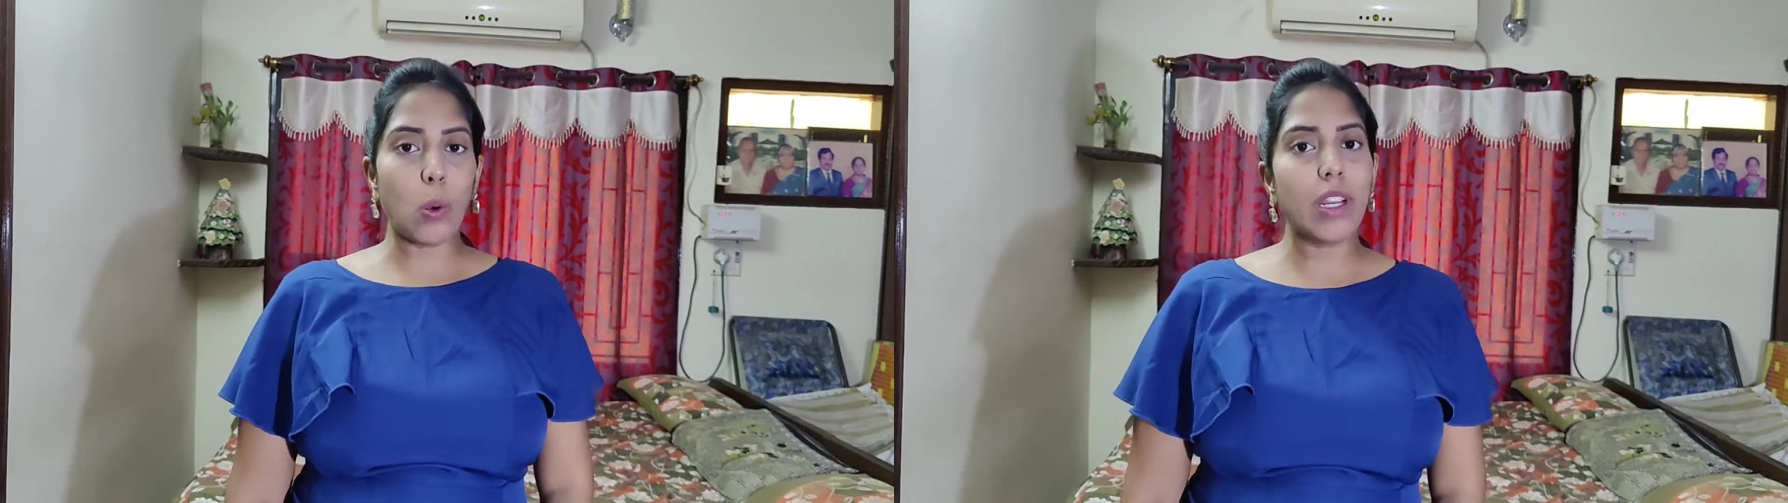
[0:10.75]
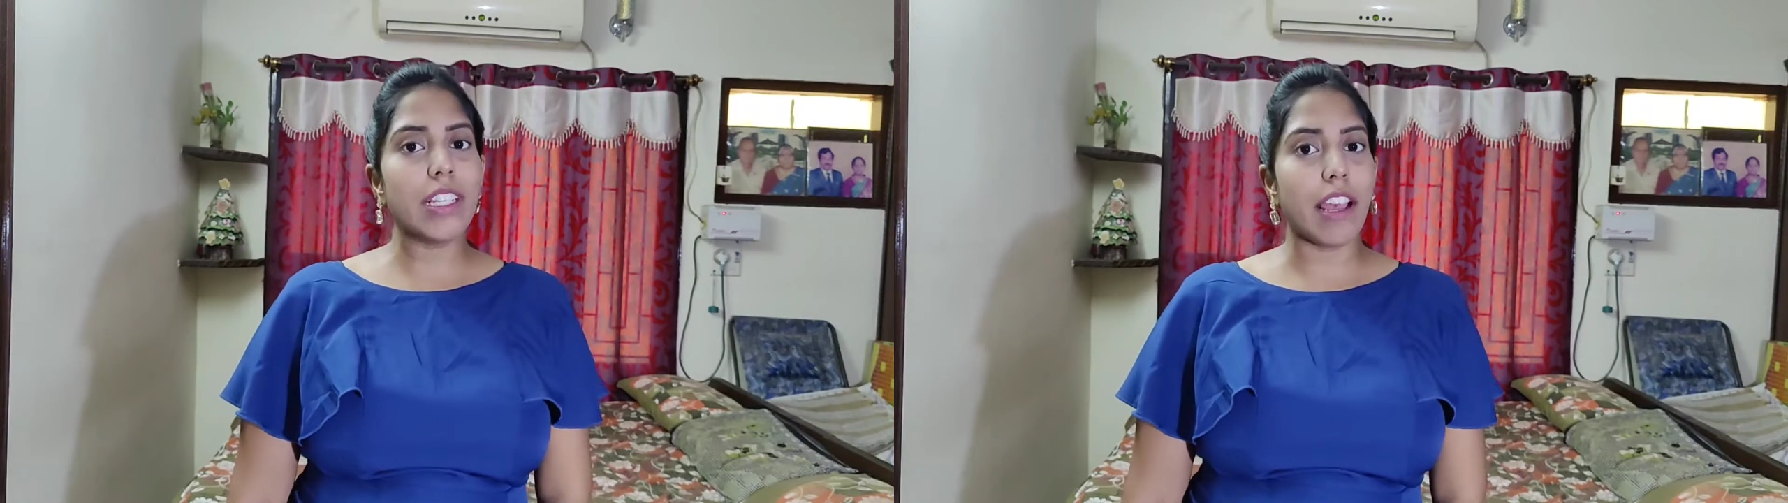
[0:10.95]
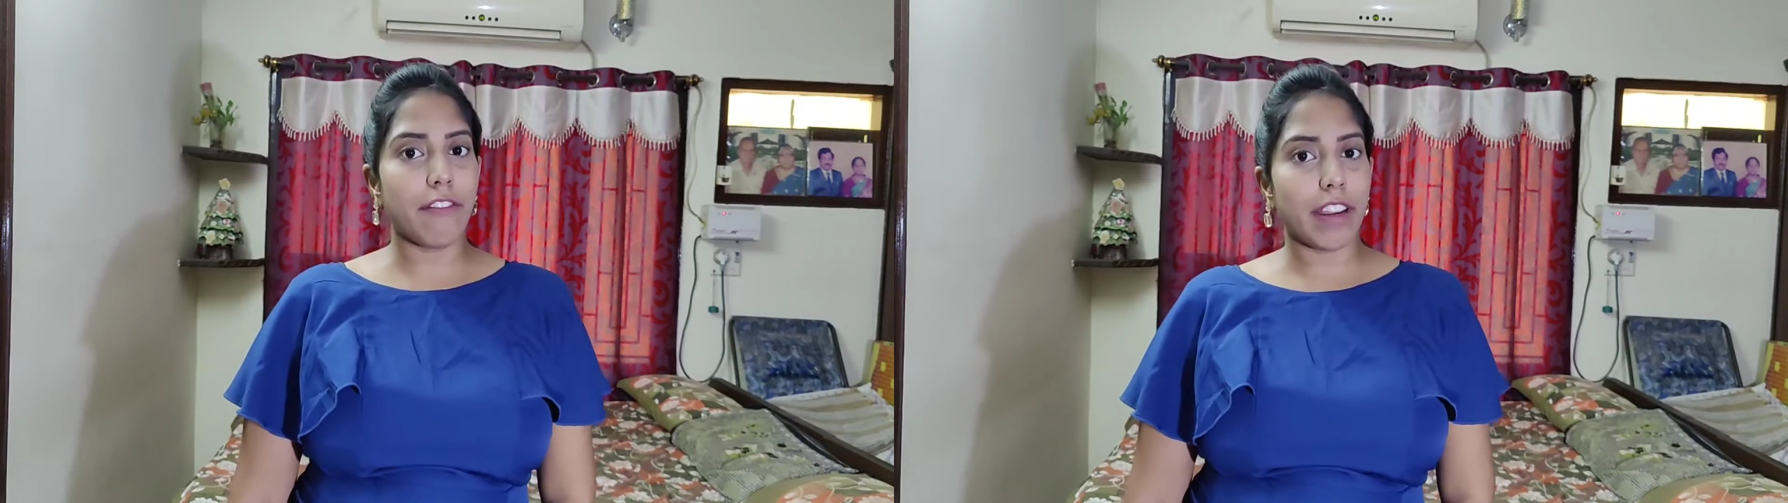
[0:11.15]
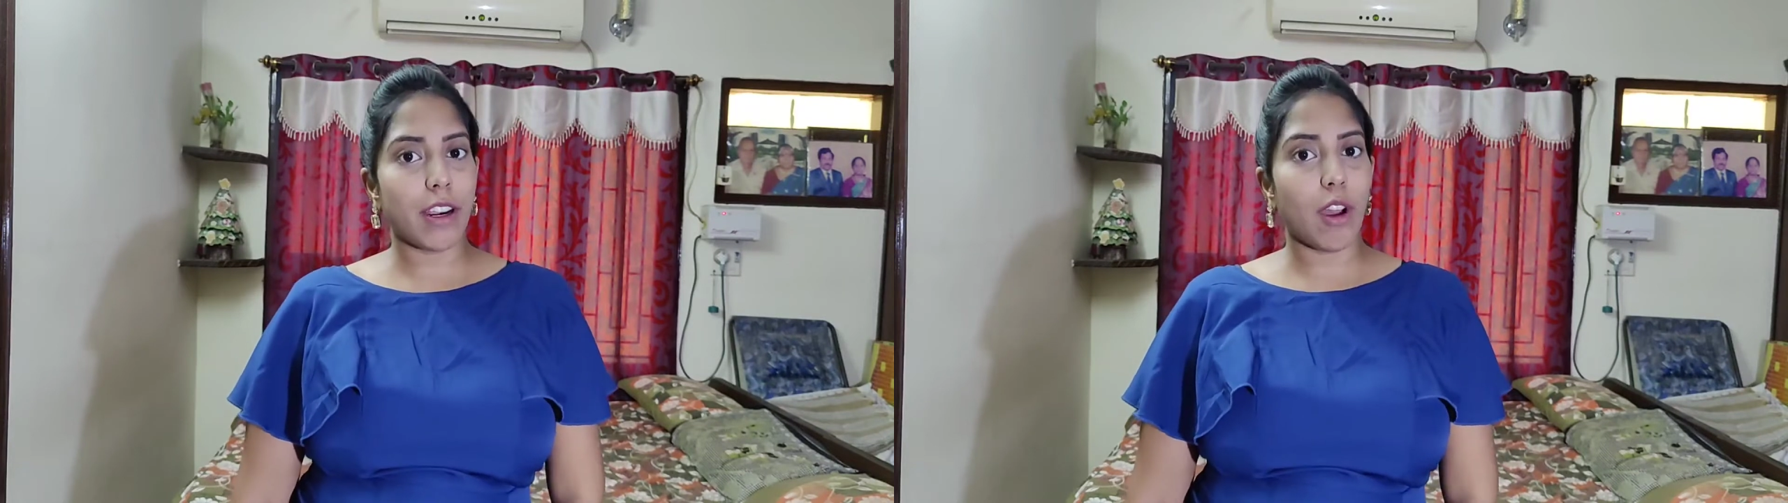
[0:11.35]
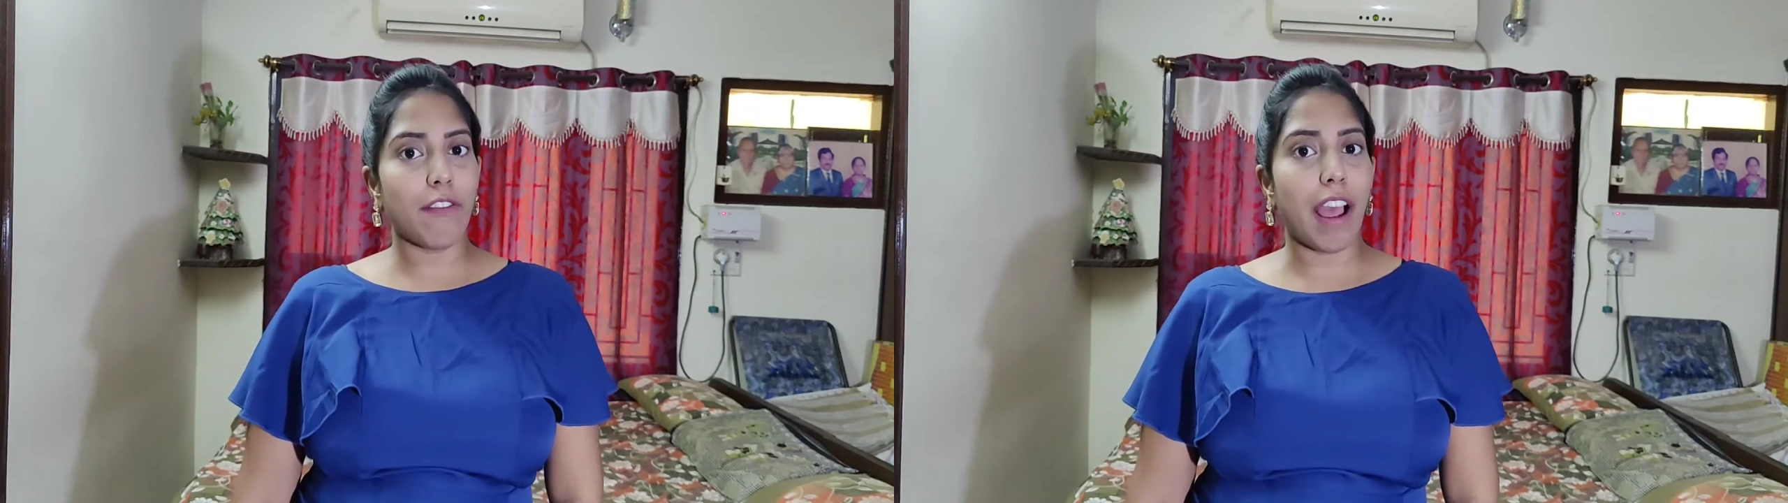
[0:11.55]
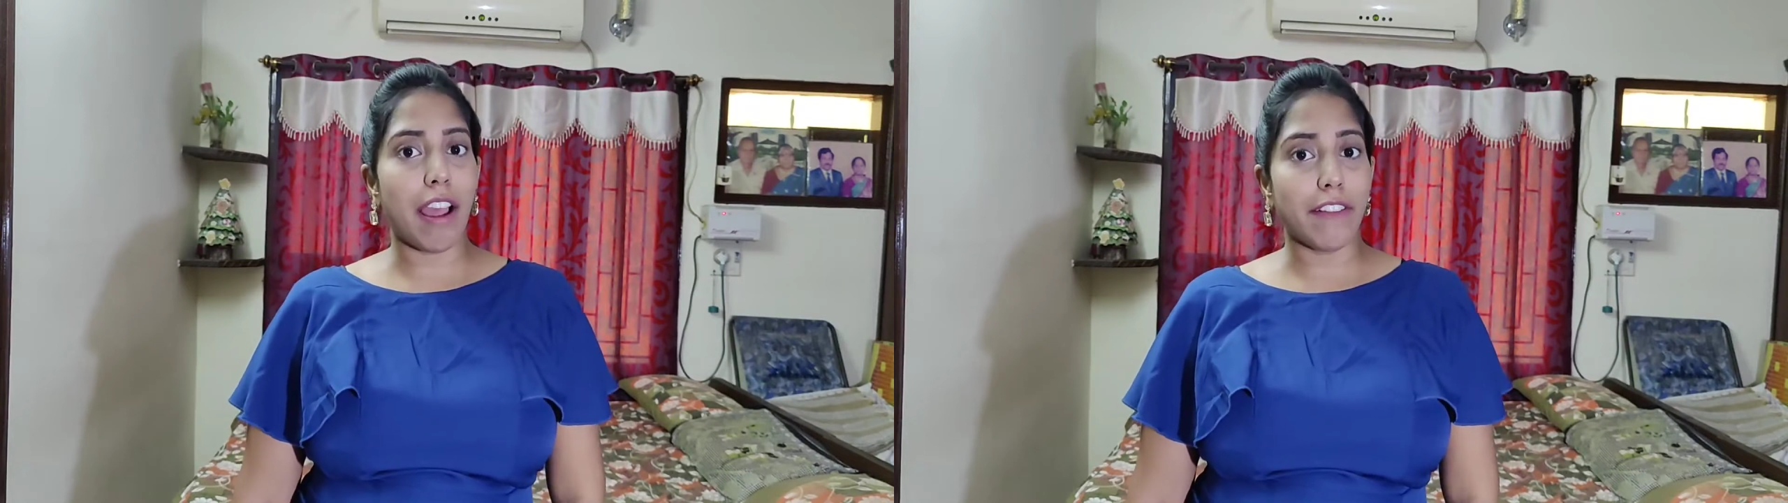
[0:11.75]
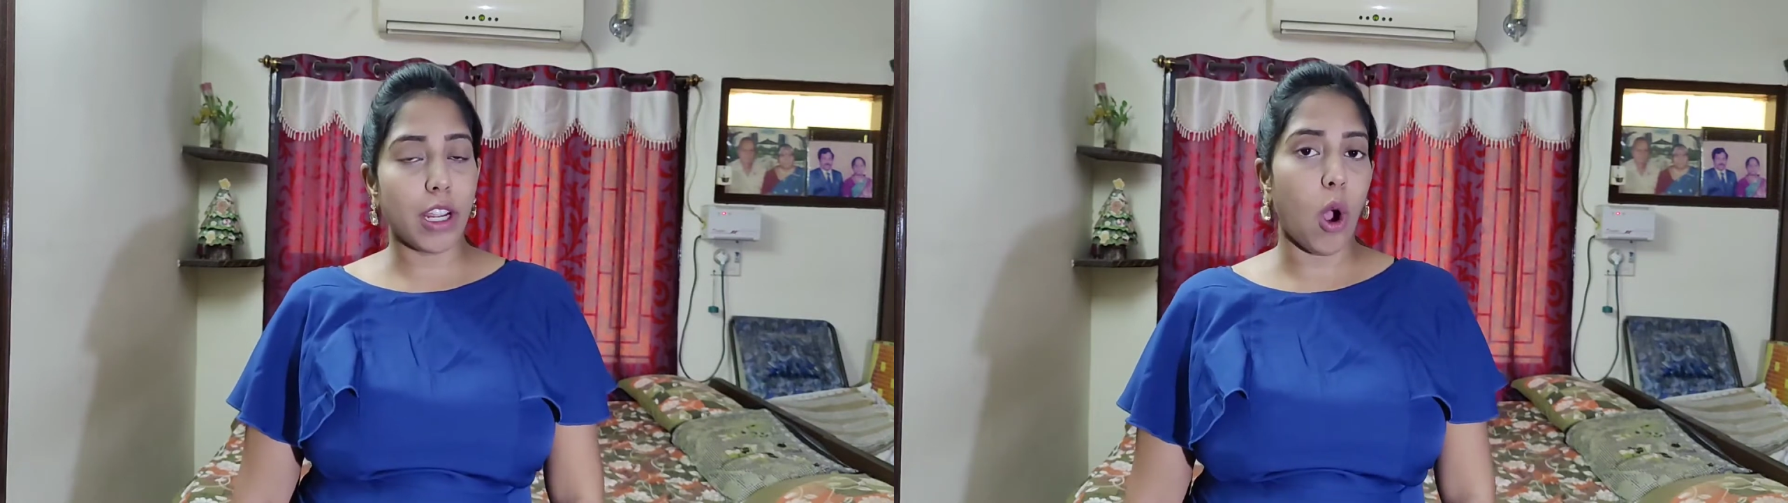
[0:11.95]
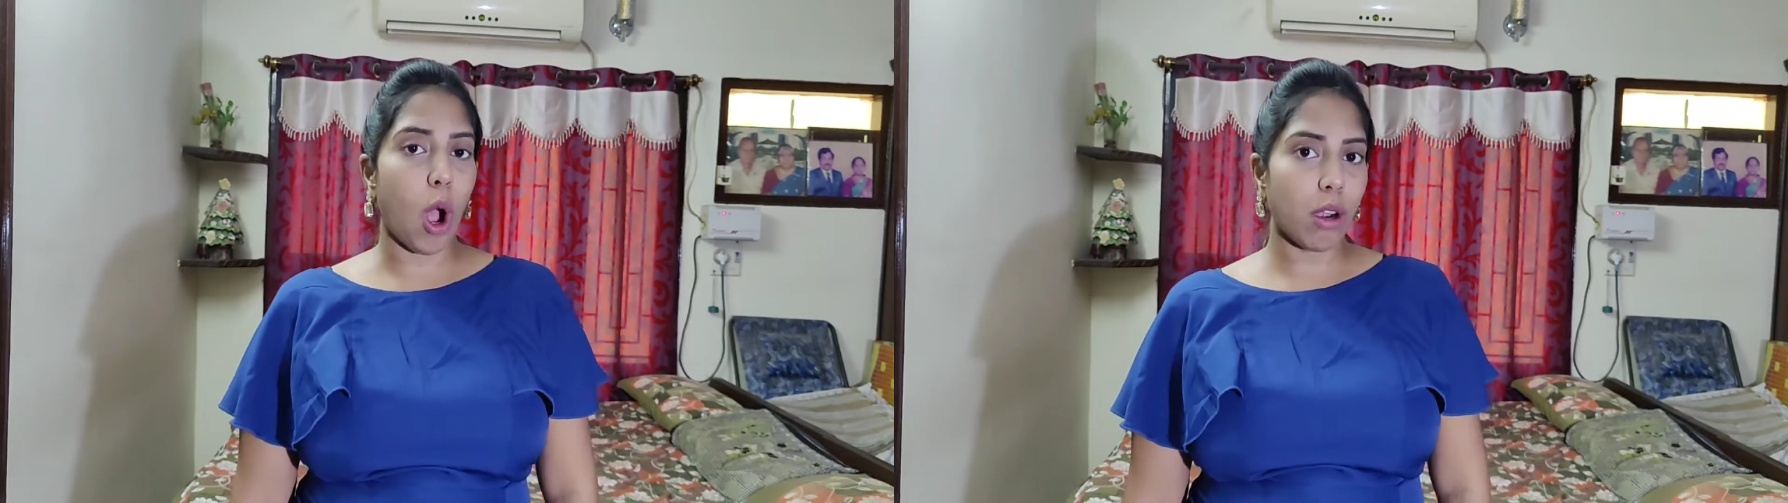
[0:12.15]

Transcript: who is afraid of having